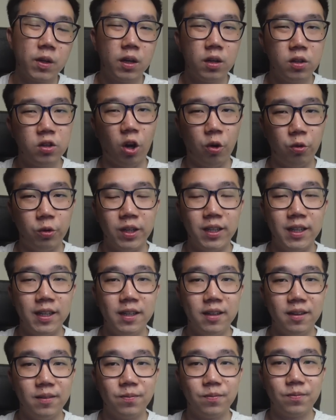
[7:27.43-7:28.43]
Not
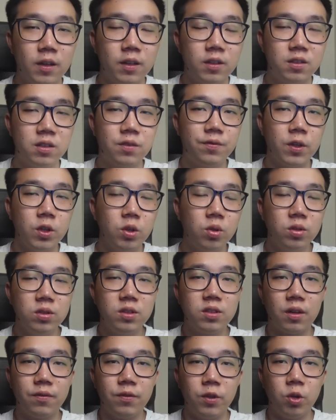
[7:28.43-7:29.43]
really. So for those
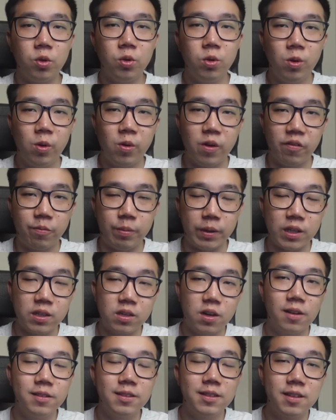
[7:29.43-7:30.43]
of you who have been
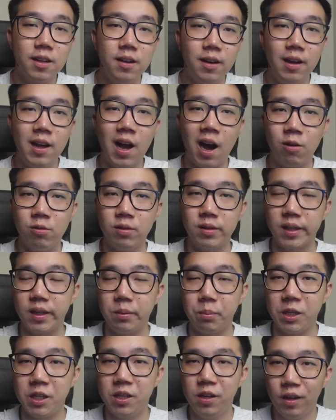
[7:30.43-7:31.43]
constantly
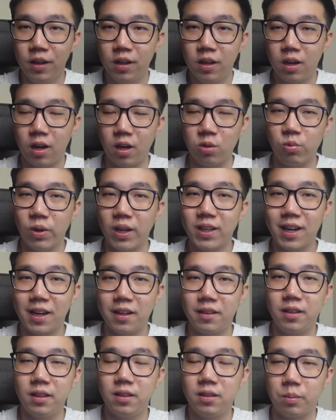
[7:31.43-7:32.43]
hounding me on whether I
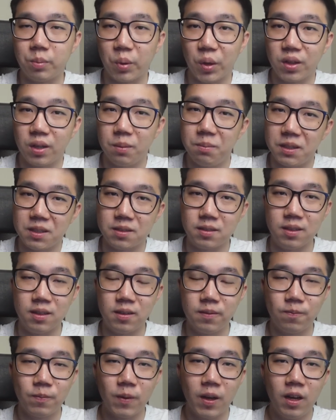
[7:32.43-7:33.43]
think the bottom is
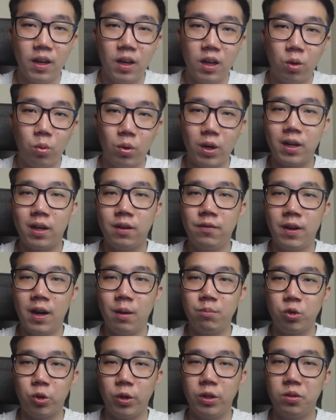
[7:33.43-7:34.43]
in, whatever
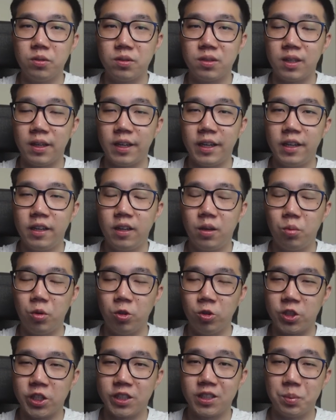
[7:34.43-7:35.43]
I'm going to say
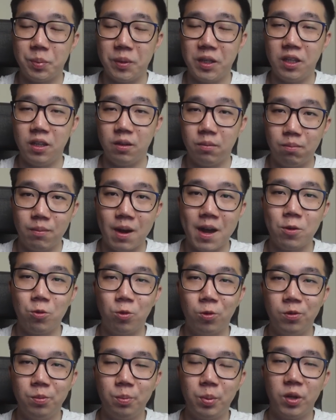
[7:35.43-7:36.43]
will just be my
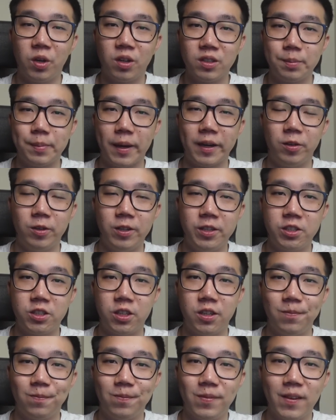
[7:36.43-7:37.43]
own pure speculation.